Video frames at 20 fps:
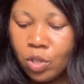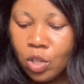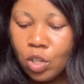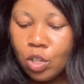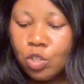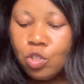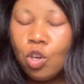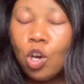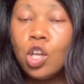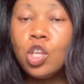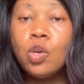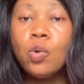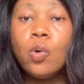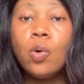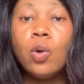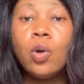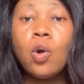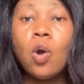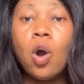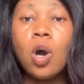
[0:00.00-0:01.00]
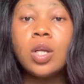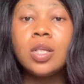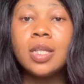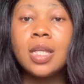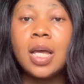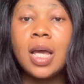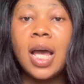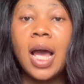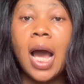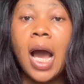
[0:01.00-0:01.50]
So you go
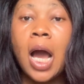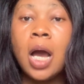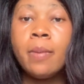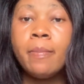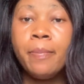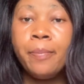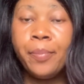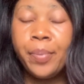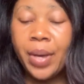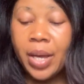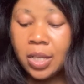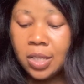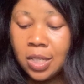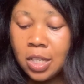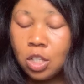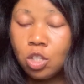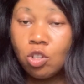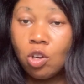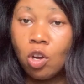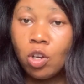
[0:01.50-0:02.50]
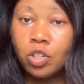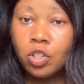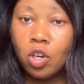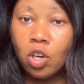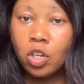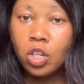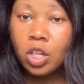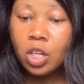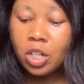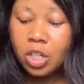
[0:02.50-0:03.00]
there and paste it on
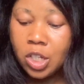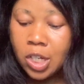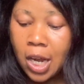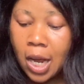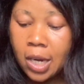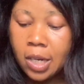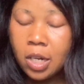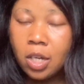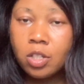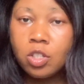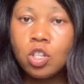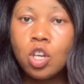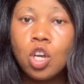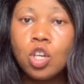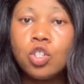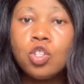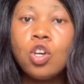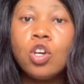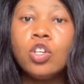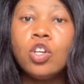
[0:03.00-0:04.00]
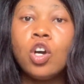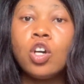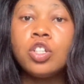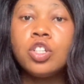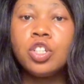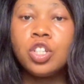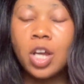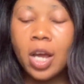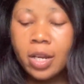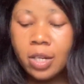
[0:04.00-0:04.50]
your channels, so your
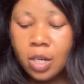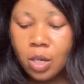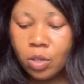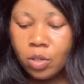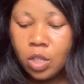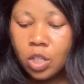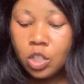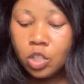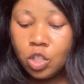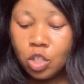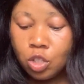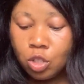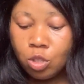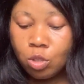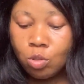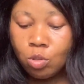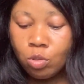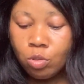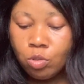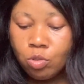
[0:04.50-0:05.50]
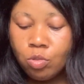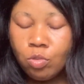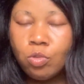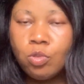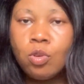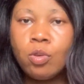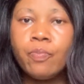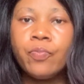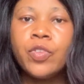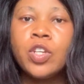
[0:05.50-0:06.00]
channel is good to go.